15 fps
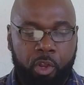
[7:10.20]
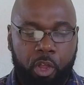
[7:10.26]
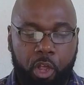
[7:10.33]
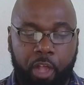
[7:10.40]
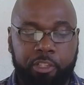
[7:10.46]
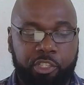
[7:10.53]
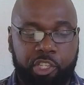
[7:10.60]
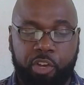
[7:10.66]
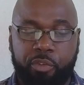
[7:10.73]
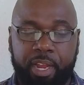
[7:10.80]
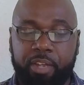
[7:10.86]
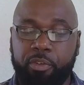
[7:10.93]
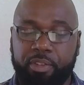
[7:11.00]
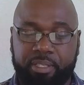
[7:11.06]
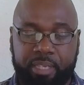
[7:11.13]

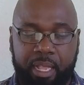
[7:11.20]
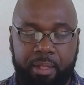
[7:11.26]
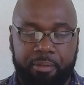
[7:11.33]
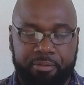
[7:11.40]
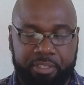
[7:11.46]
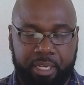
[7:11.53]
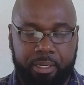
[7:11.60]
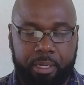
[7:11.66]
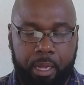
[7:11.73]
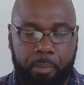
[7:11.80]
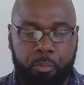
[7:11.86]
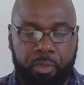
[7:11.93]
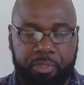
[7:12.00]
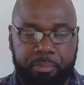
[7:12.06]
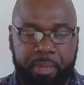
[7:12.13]
Consecrate yourselves and
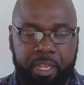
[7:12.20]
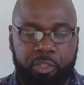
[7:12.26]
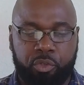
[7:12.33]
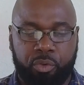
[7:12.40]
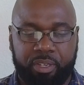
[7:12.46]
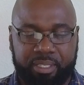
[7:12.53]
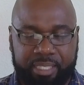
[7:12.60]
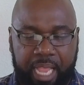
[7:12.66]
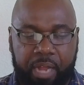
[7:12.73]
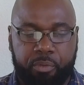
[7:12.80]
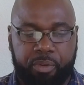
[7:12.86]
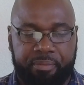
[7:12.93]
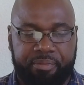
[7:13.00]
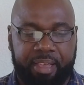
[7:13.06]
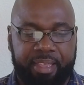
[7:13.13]
come with me to the
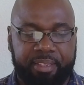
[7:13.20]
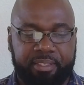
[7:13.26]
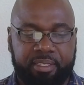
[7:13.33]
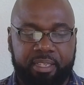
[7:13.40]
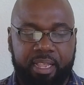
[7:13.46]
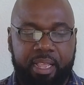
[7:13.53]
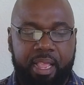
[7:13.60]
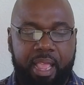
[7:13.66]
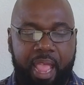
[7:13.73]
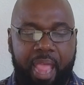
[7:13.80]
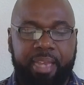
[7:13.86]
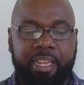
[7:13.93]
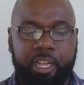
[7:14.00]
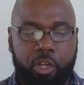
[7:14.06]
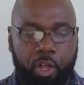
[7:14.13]
sacrifice."
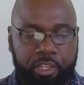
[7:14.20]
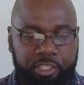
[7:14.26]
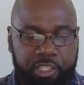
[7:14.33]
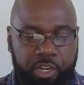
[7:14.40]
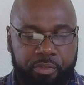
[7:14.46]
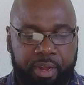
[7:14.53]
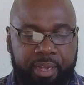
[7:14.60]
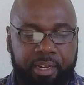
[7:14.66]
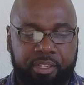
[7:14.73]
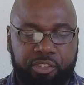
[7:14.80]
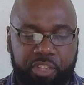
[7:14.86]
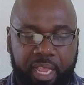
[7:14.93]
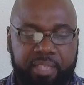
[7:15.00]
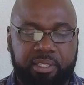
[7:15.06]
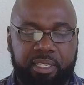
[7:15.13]
And he consecrated
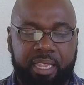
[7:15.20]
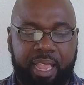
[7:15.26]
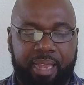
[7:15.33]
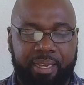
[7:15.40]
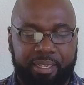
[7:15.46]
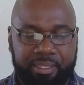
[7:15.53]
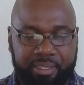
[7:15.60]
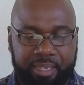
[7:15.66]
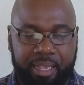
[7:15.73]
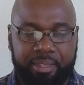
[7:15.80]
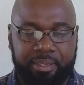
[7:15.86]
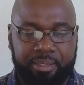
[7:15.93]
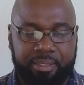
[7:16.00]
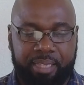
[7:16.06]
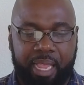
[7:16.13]
Jesse and his
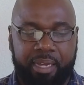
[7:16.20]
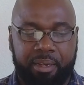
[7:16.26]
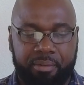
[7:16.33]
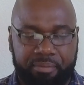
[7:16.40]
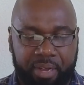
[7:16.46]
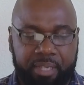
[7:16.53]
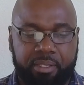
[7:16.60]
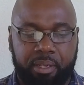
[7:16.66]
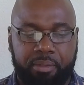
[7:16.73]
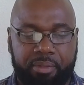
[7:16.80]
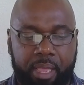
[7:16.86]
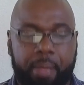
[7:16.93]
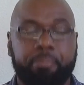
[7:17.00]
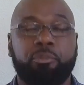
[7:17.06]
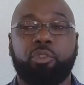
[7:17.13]
sons and invited
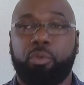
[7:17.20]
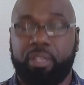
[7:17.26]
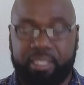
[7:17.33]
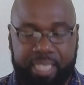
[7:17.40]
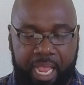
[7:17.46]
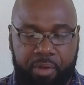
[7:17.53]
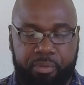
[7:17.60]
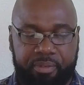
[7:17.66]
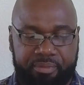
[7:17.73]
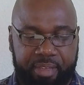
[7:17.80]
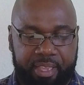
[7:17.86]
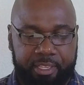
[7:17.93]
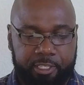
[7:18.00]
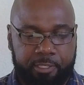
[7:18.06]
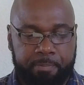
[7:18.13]
them to the
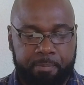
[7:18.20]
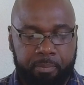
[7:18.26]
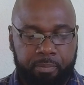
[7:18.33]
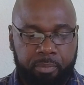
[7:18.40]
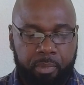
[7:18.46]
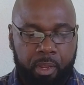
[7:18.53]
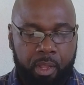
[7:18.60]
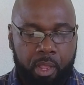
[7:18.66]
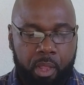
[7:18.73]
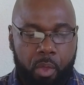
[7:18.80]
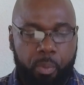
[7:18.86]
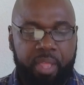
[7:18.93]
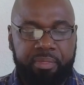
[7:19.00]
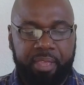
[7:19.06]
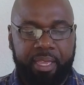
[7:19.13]
sacrifice.
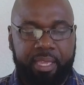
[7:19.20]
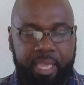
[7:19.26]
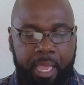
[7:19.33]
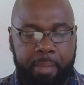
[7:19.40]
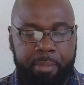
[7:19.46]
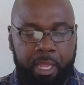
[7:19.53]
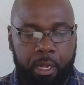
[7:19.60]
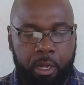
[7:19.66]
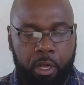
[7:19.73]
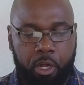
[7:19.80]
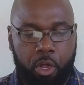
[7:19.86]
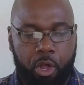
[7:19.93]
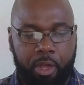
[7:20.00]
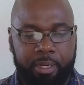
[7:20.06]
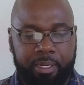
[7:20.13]
When they came, he
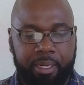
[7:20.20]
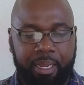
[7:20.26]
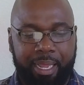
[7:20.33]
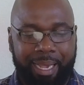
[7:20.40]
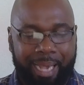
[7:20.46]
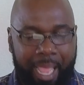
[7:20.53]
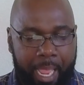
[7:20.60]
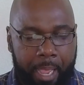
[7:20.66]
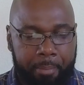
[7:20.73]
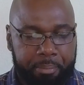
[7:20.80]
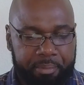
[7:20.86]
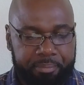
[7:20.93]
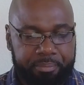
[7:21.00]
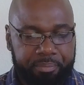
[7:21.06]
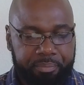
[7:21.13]
looked on Eliab
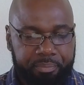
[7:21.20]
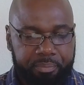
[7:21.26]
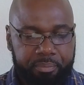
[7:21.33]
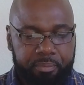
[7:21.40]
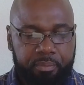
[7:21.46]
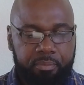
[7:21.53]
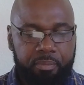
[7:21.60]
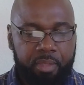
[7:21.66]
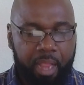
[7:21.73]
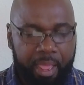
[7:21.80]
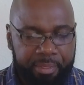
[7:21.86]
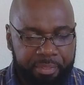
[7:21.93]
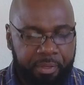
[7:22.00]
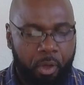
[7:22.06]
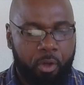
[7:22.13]

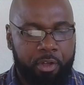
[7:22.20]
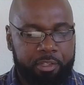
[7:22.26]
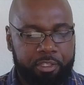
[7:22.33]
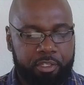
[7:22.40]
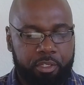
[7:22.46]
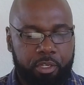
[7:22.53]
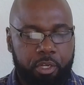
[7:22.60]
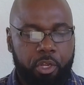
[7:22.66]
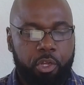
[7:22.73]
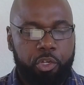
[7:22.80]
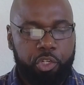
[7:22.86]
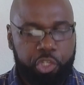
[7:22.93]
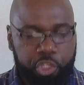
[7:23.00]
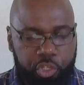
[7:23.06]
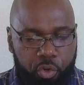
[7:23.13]
and thought,
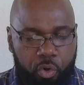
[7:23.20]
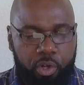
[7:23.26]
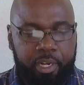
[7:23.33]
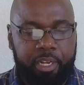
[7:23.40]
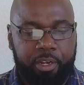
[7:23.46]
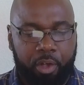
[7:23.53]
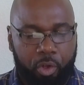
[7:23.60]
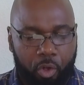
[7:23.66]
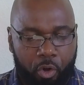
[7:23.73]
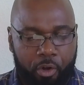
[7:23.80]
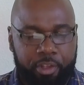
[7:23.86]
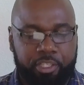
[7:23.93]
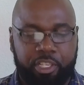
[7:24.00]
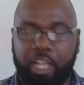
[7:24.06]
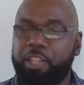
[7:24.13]
"Surely the
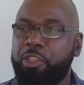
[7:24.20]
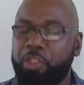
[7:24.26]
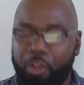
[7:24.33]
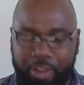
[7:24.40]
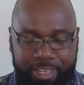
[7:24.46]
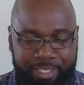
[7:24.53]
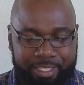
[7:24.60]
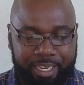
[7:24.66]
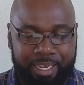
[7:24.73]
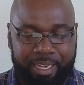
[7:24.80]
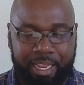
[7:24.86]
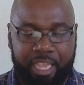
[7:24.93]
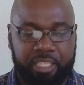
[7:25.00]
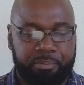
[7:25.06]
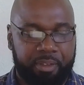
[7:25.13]
Lord's
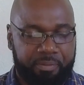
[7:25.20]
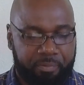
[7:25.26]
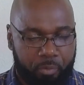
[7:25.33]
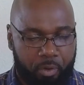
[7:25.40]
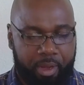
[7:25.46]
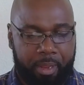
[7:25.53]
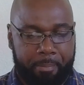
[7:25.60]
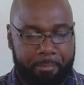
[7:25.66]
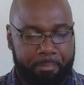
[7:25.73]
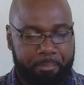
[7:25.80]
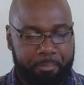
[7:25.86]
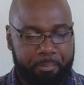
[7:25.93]
anointed is before him."